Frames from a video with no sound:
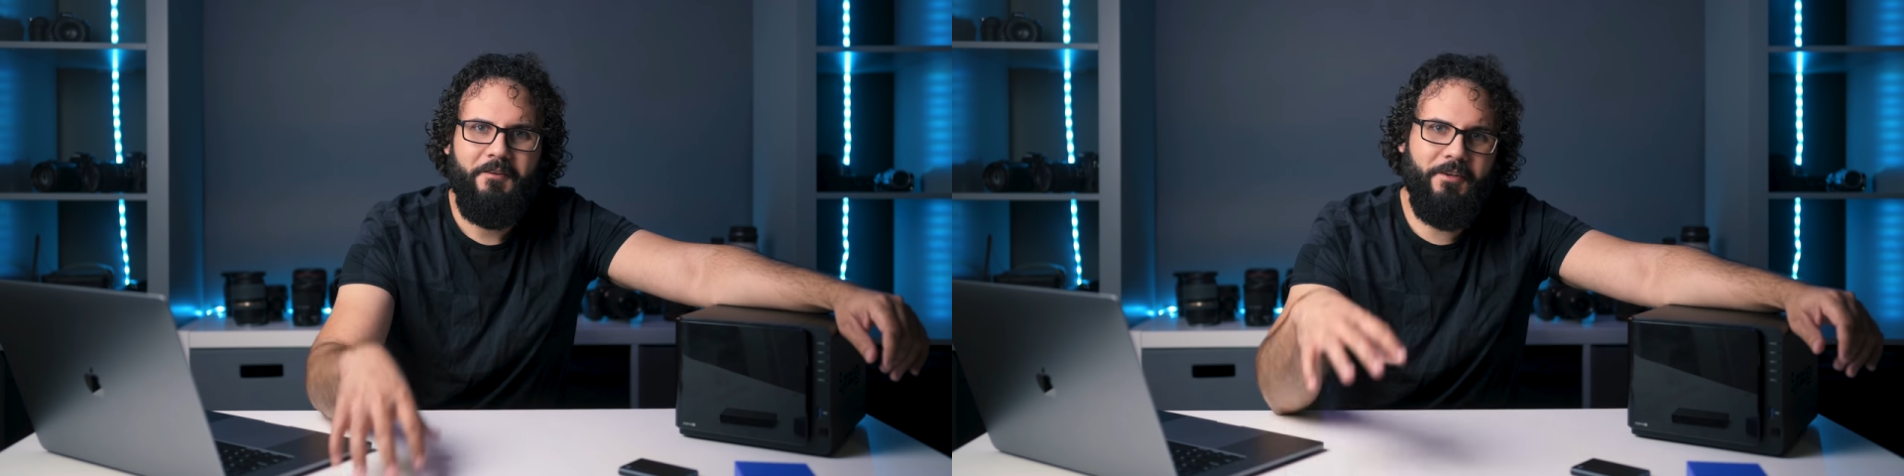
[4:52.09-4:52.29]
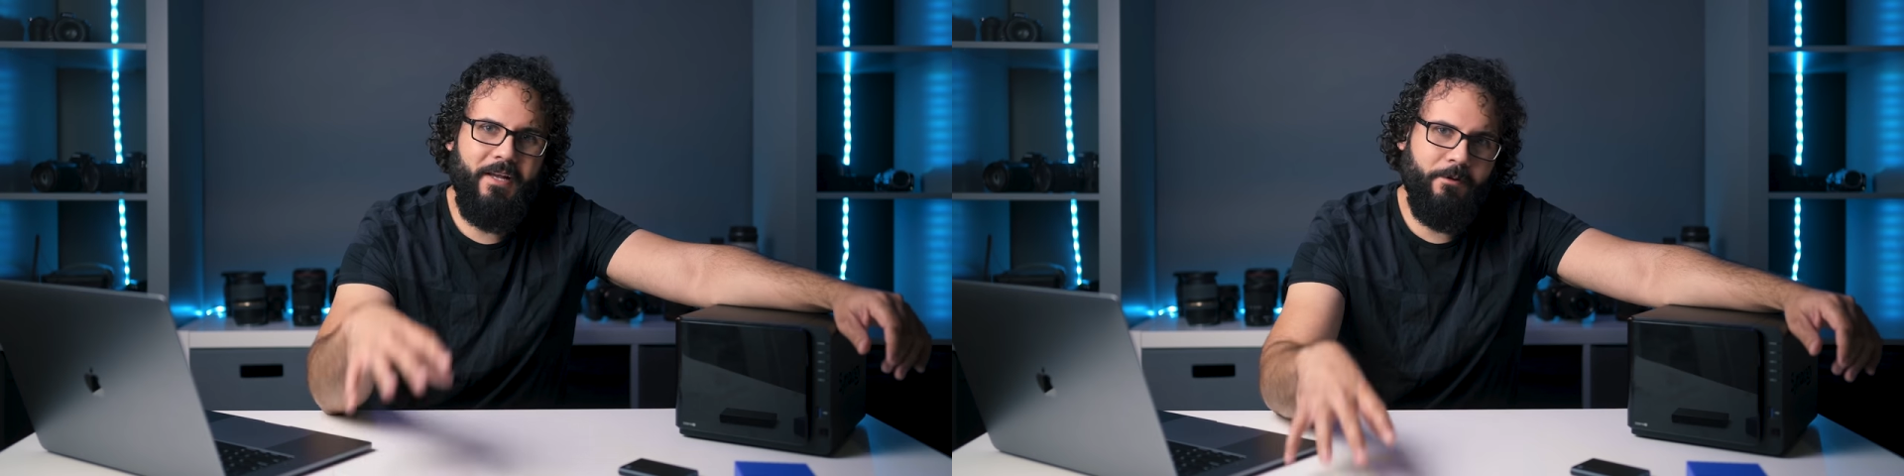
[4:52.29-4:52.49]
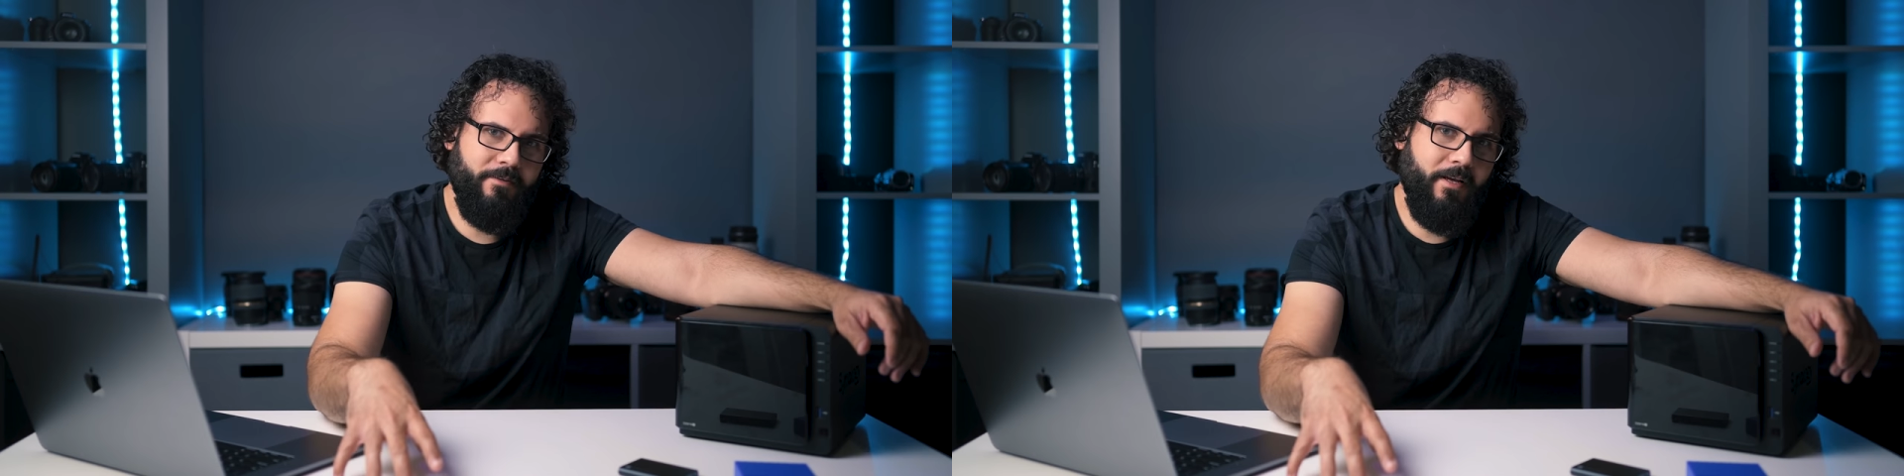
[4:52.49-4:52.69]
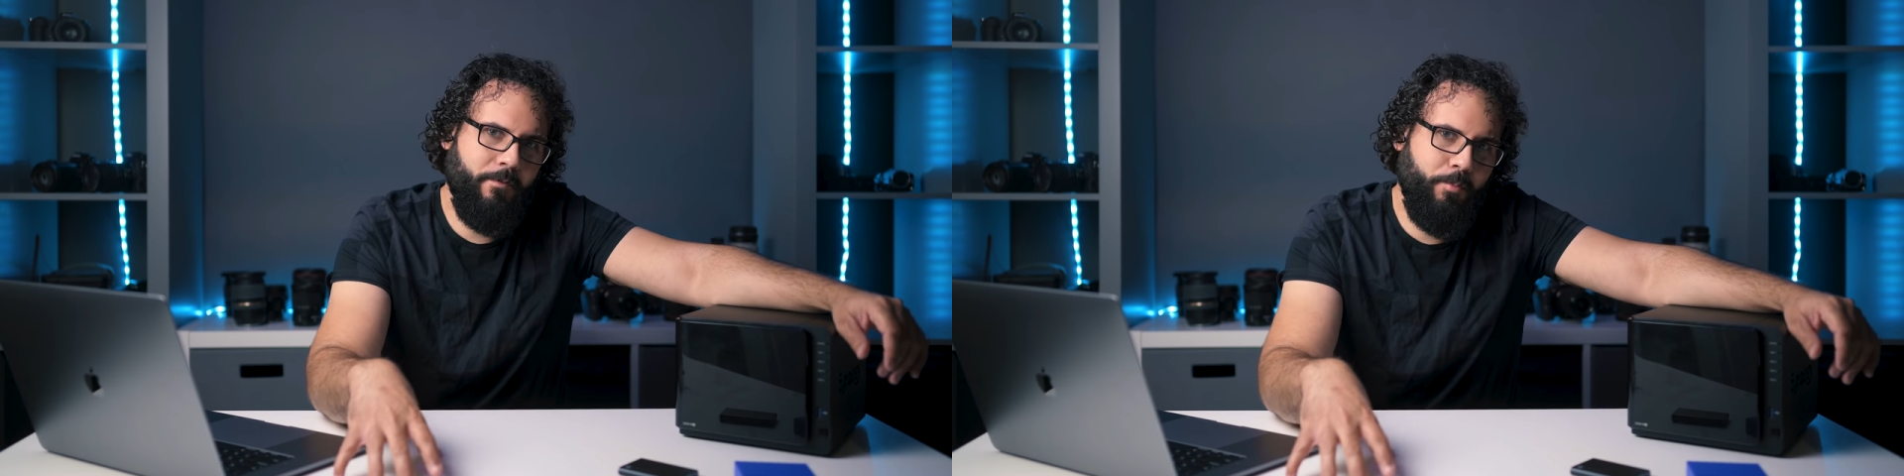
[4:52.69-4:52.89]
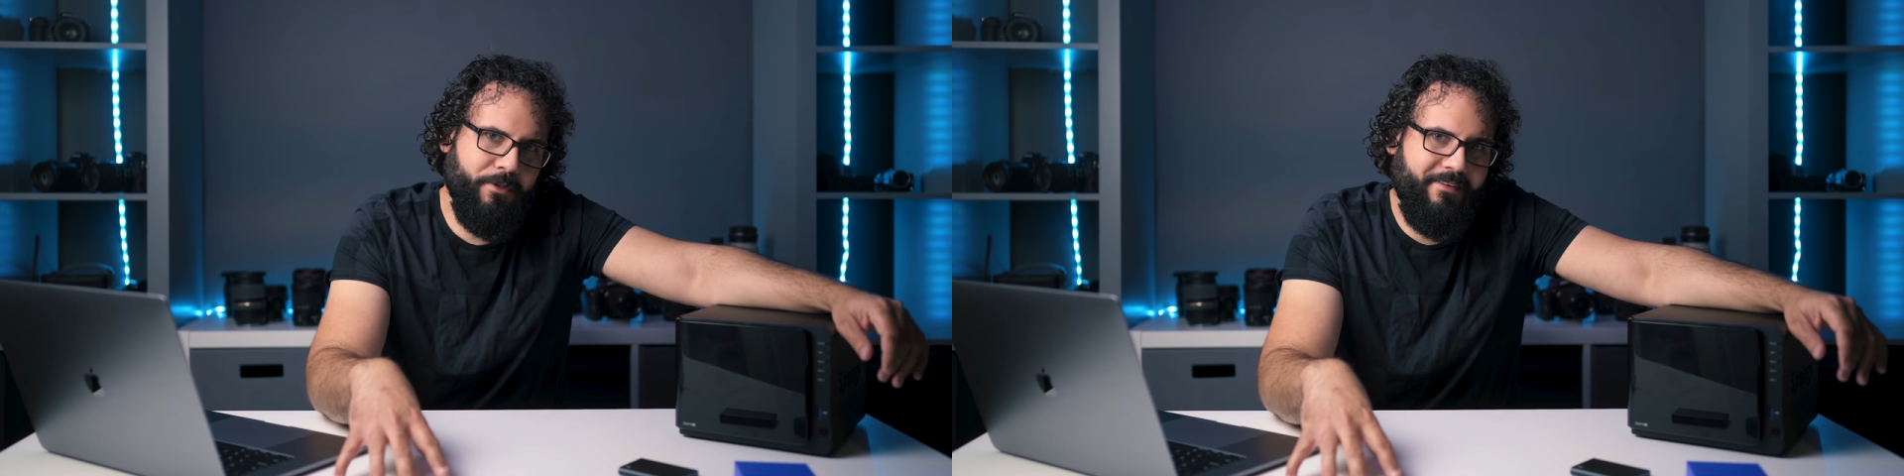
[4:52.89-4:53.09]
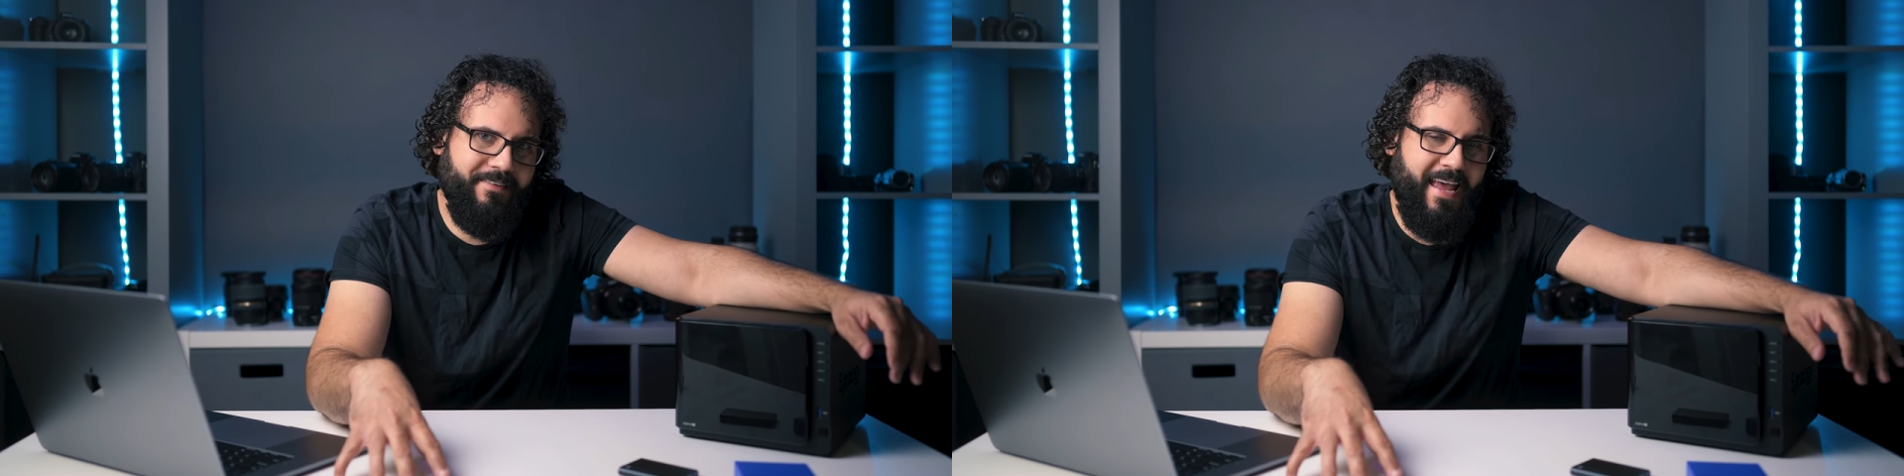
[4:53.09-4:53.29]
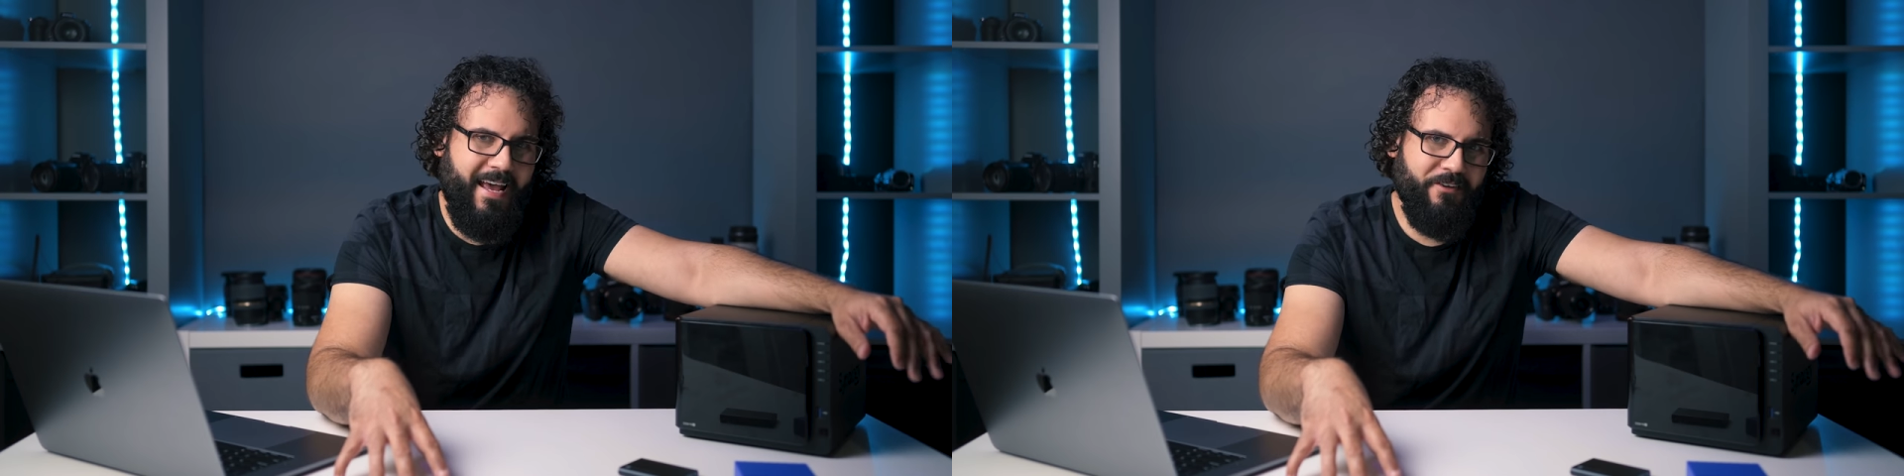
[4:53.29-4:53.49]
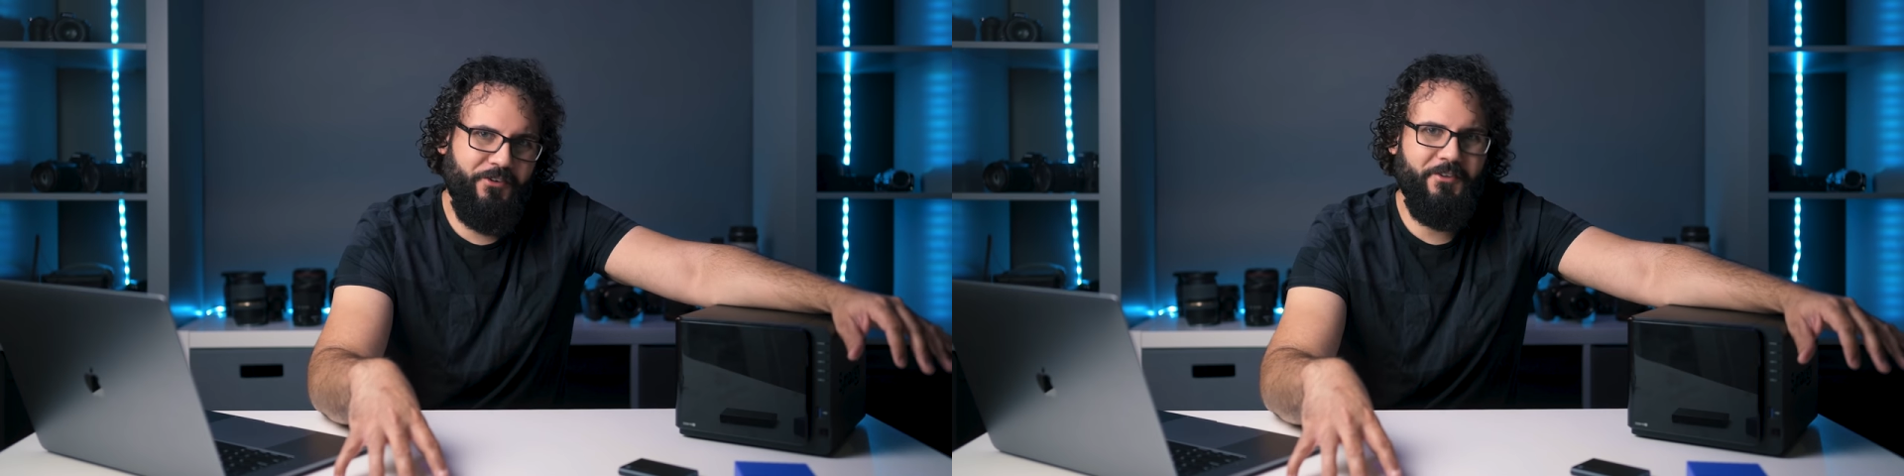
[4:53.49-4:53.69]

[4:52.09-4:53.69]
So now it's time to put this into action,